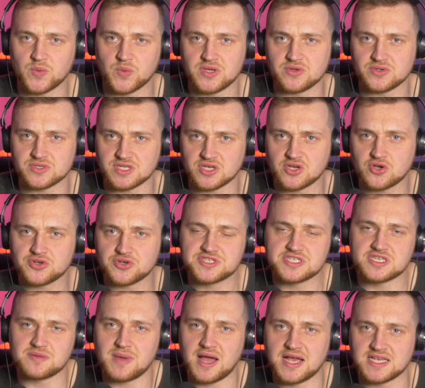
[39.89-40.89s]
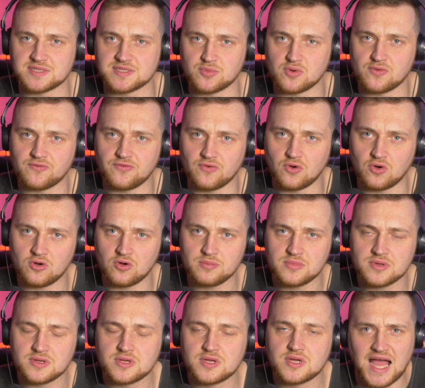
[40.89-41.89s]
We used a customizable
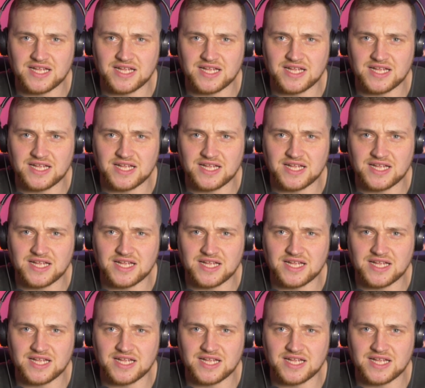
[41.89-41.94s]
form.